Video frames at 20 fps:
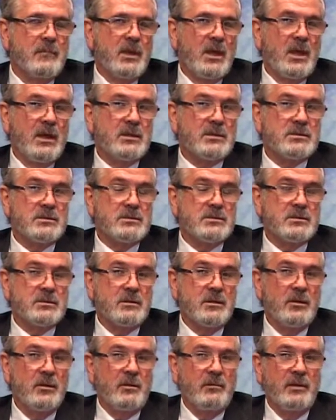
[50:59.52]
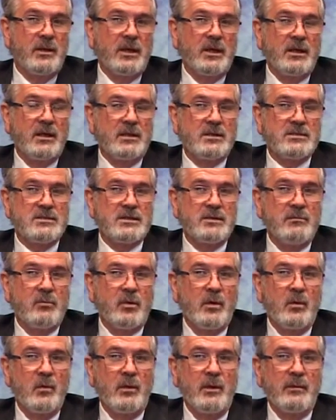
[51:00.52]
Yes, you were beginning to see
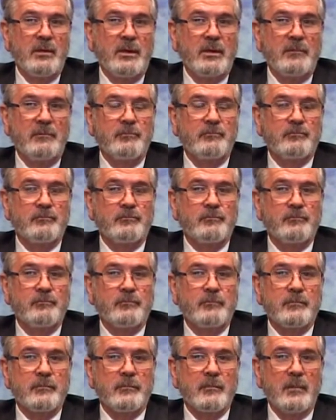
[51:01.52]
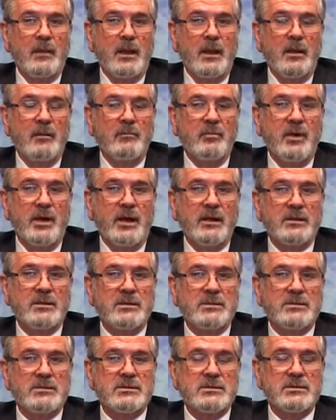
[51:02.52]
more women in
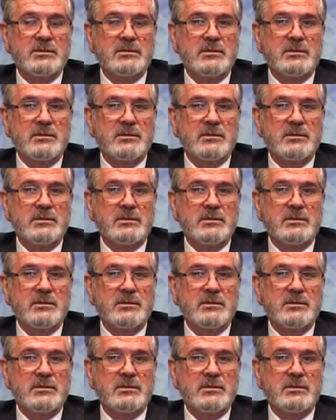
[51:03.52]
practice.